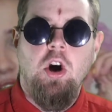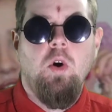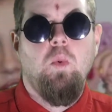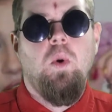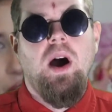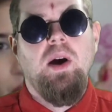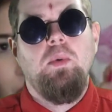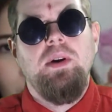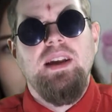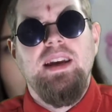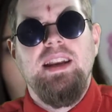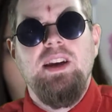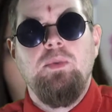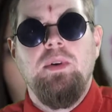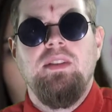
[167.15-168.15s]
Why would
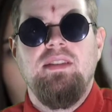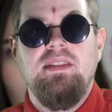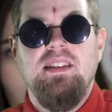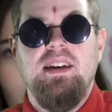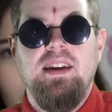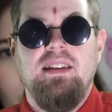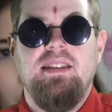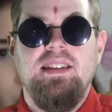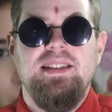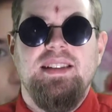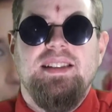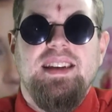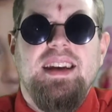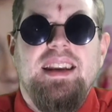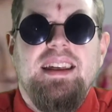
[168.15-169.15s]
anyone think this
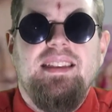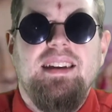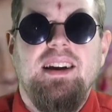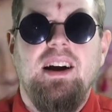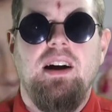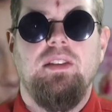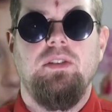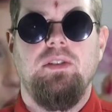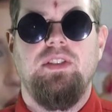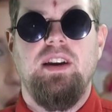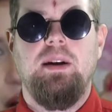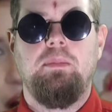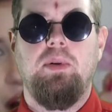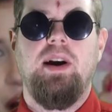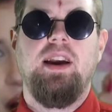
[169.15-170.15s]
is anything other than a
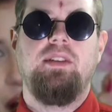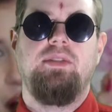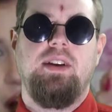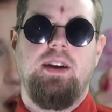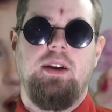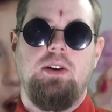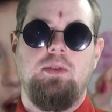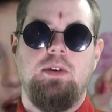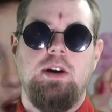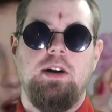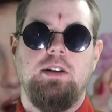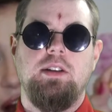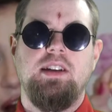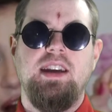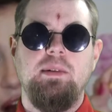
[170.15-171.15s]
prank video
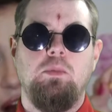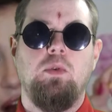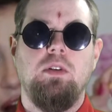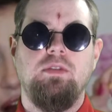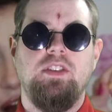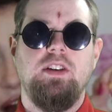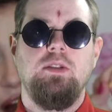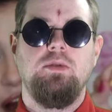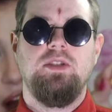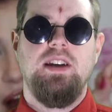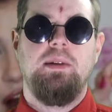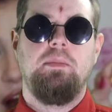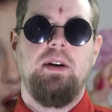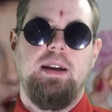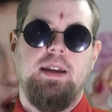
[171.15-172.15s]
that get more views
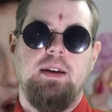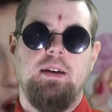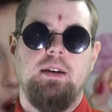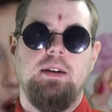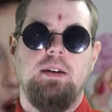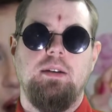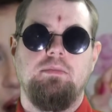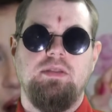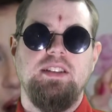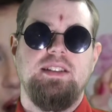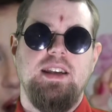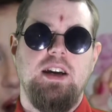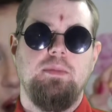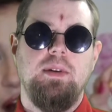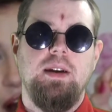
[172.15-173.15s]
and money? Please
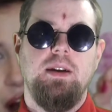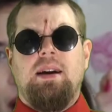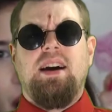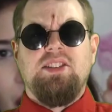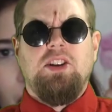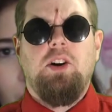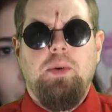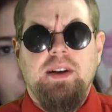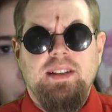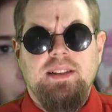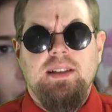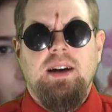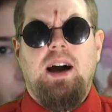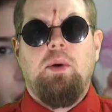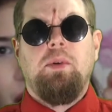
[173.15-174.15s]
tell me. As always,
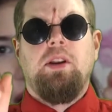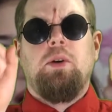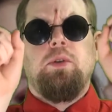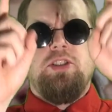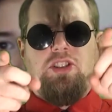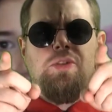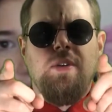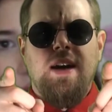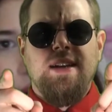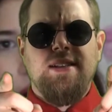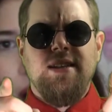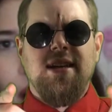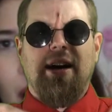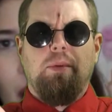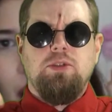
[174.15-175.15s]
I want to know what you guys
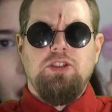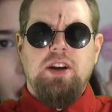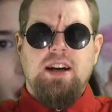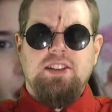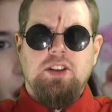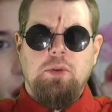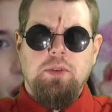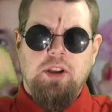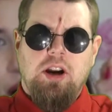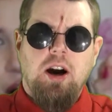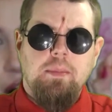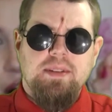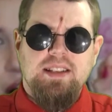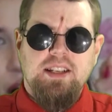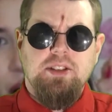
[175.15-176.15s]
think. I want you guys to go in the
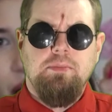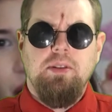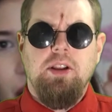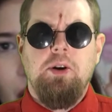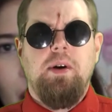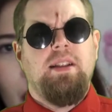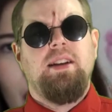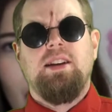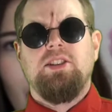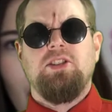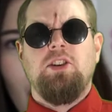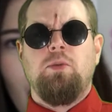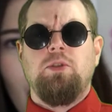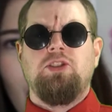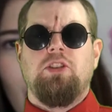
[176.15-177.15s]
comment section below and let us
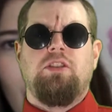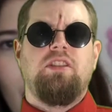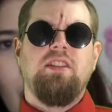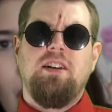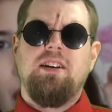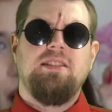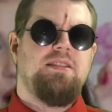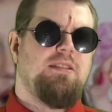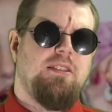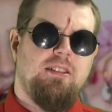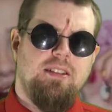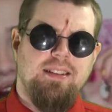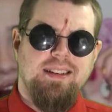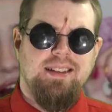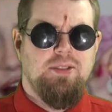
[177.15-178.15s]
know what your thoughts are
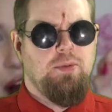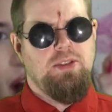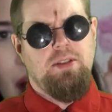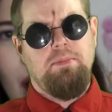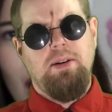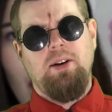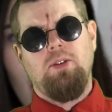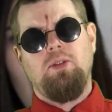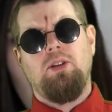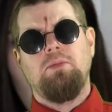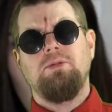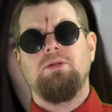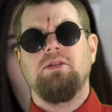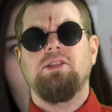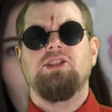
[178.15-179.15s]
on this. Was it
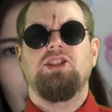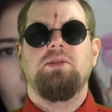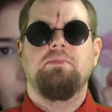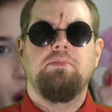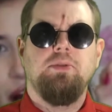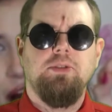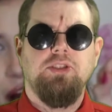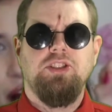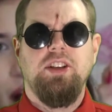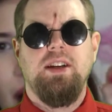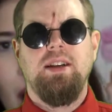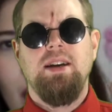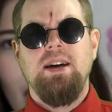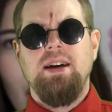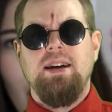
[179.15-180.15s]
paranormal? Is she bullshit?